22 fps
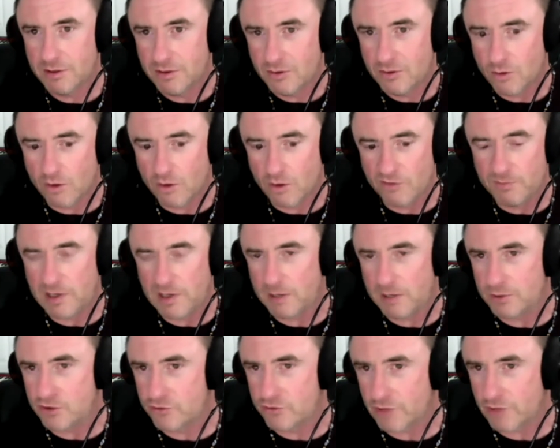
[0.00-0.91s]
or if
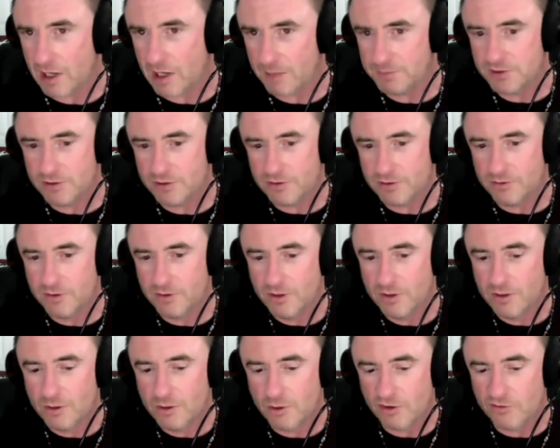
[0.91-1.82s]
mama drops you,
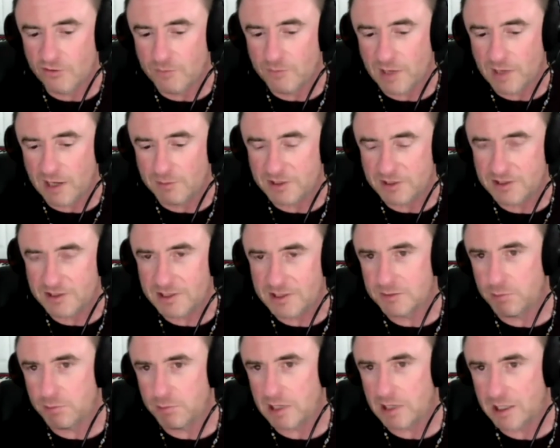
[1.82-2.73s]
or if mama sticks
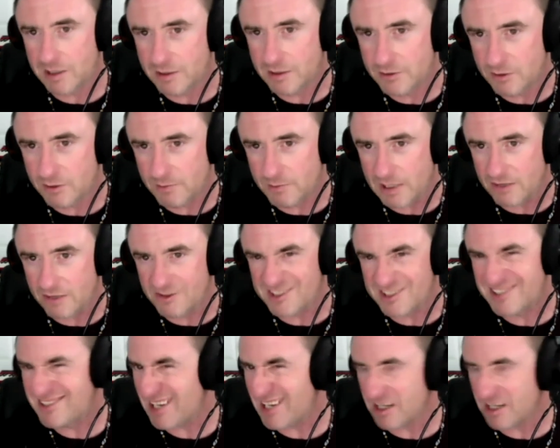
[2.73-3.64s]
a bottle in your mouth the
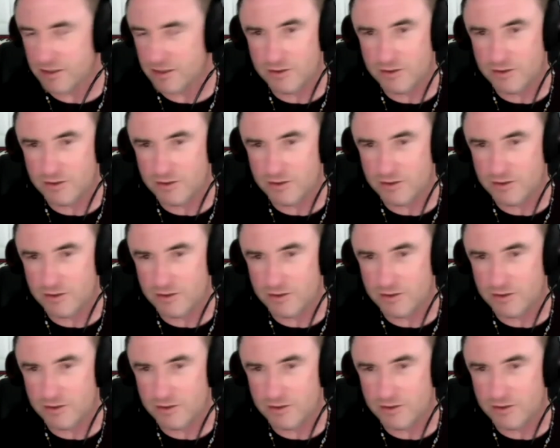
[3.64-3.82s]
second you